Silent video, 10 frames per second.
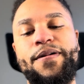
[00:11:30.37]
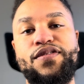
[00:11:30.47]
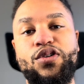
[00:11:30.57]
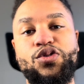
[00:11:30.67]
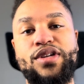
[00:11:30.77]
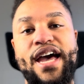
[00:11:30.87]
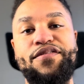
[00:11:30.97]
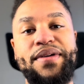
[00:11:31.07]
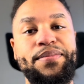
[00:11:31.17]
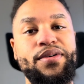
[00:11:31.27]
photos that have
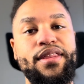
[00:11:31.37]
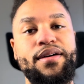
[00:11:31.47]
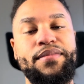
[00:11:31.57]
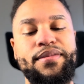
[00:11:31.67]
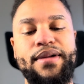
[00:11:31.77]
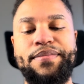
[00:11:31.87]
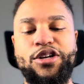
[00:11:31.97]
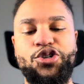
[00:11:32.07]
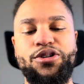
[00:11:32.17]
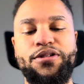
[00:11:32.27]
people in them. I'm not
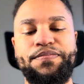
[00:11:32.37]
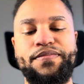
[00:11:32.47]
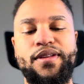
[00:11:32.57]
sure.